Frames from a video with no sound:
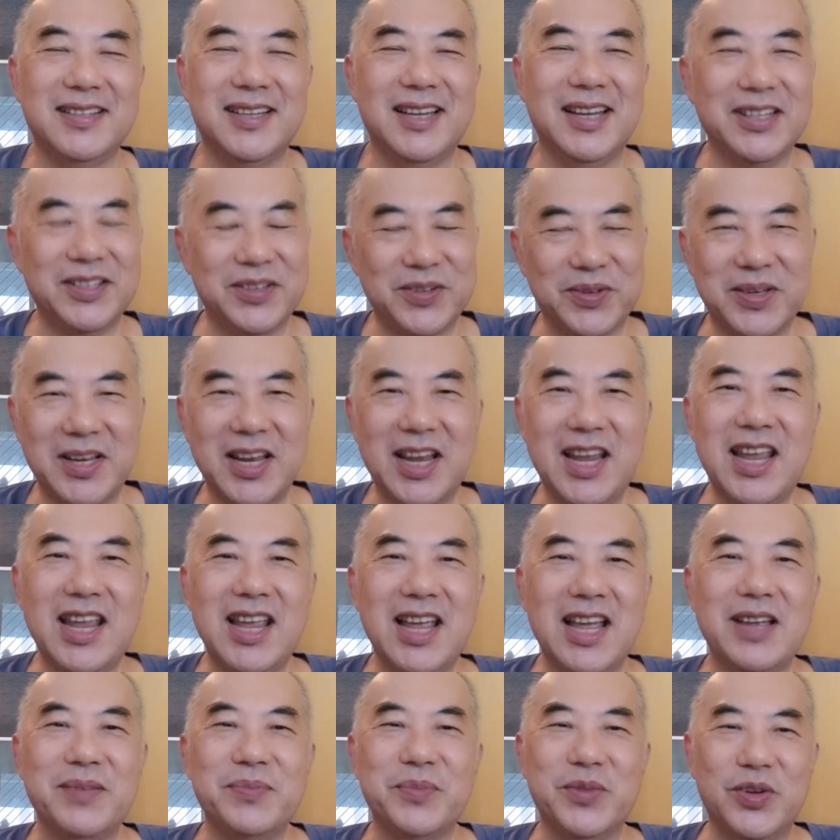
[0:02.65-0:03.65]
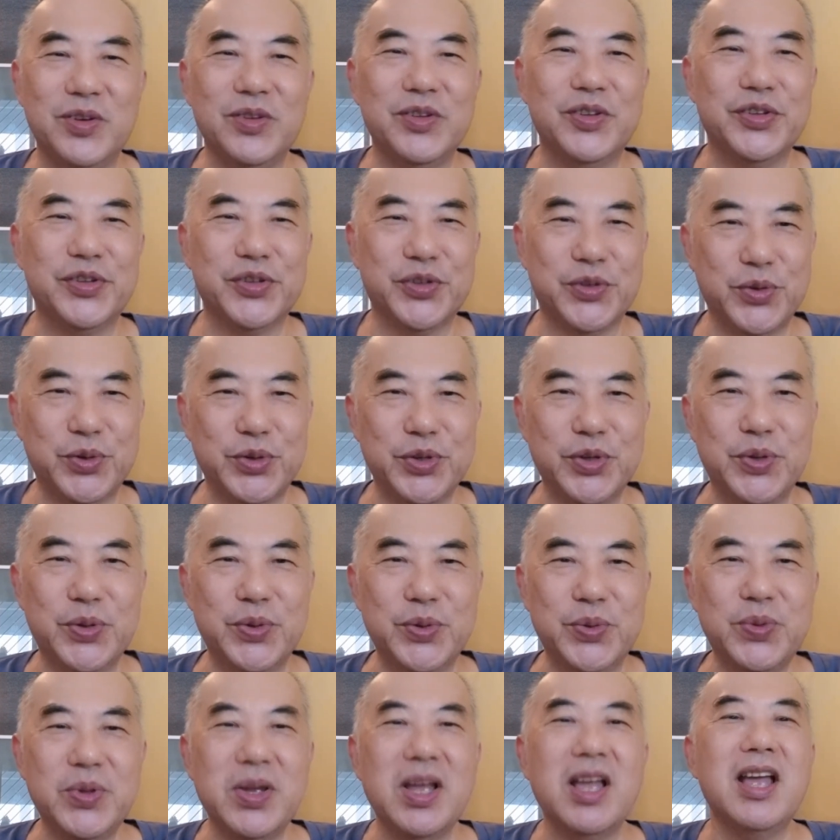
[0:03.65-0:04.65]
and today I'm going to show
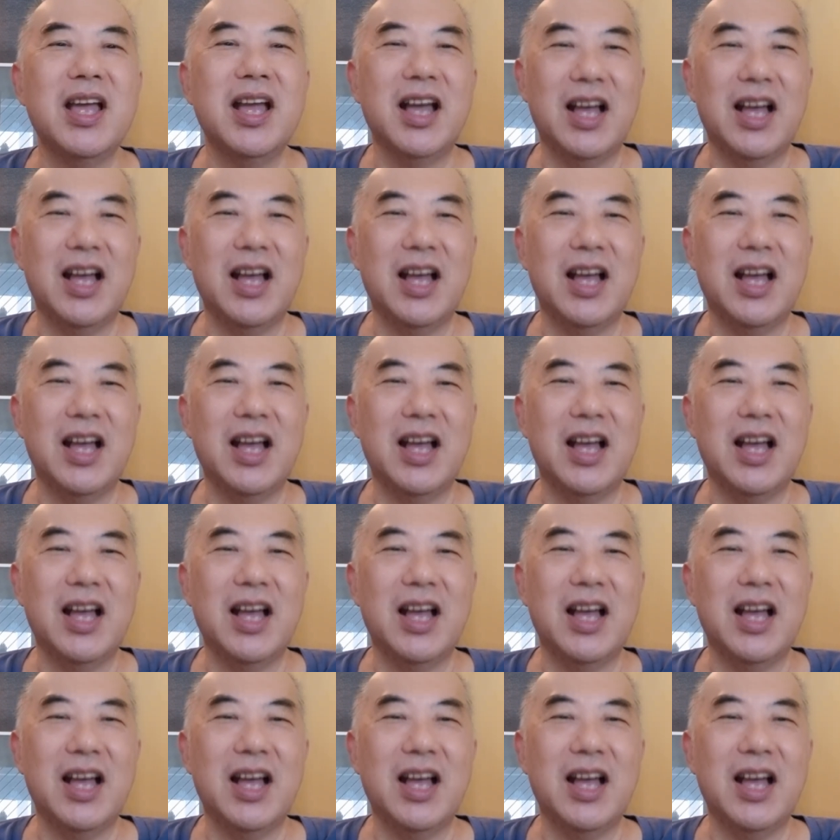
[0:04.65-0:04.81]
you